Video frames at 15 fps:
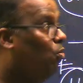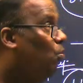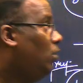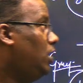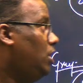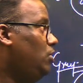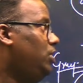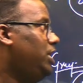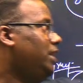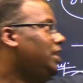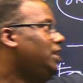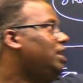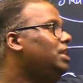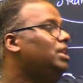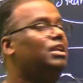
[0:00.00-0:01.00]
are you taking
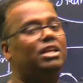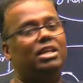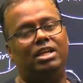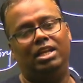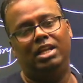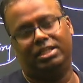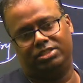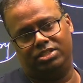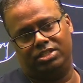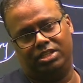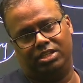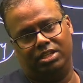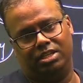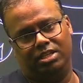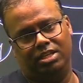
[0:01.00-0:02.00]
in?
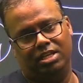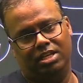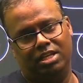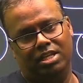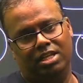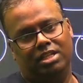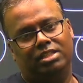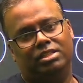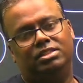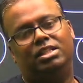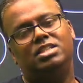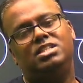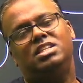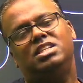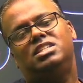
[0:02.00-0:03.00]
Electricity. This
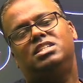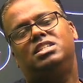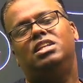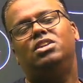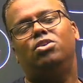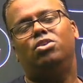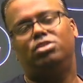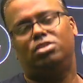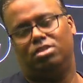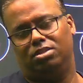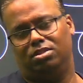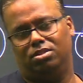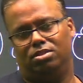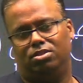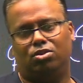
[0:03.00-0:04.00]
is still not
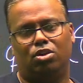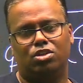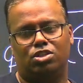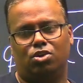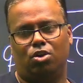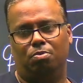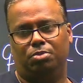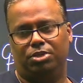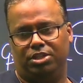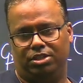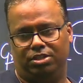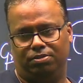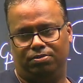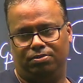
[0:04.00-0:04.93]
cost competitive,